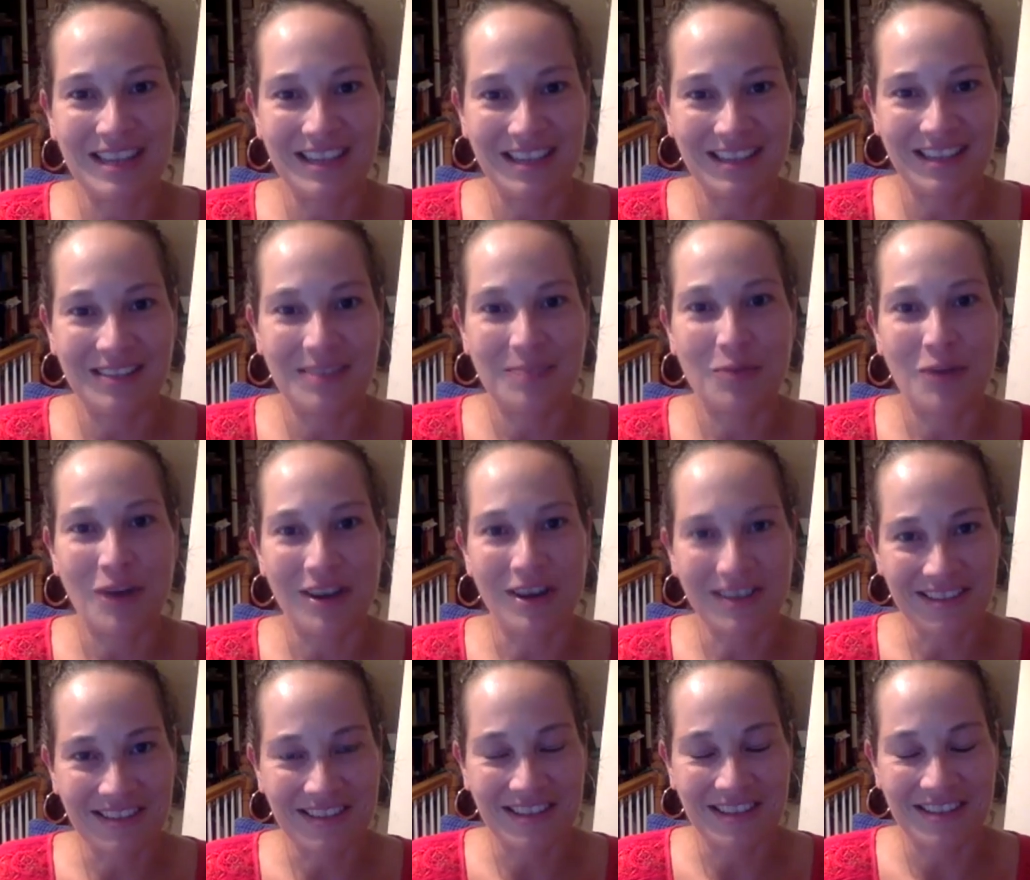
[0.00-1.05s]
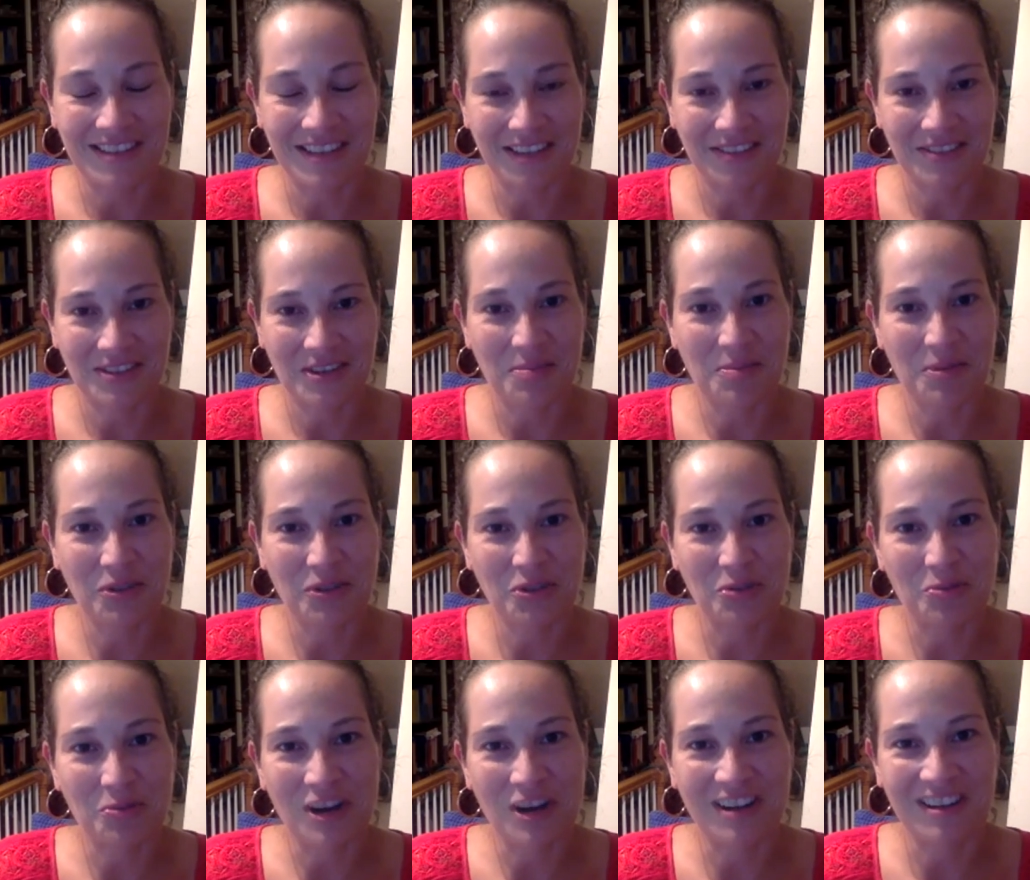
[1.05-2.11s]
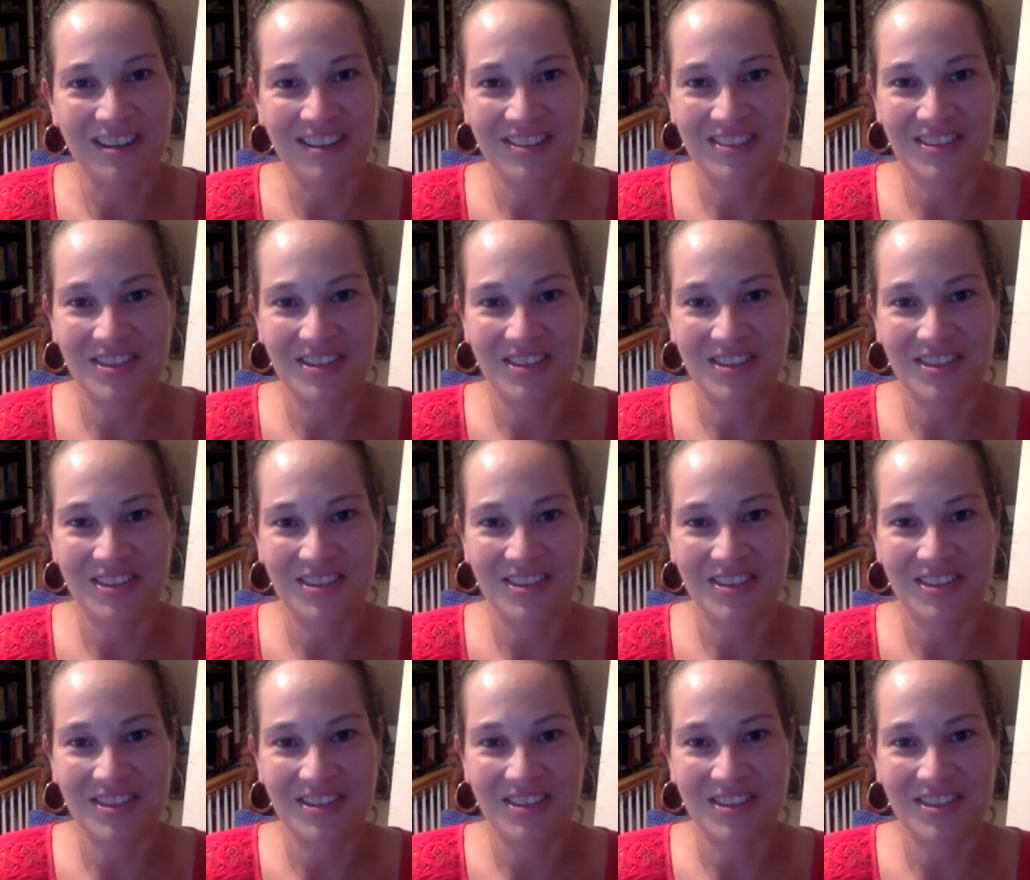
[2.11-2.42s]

in the products these days, commercial products.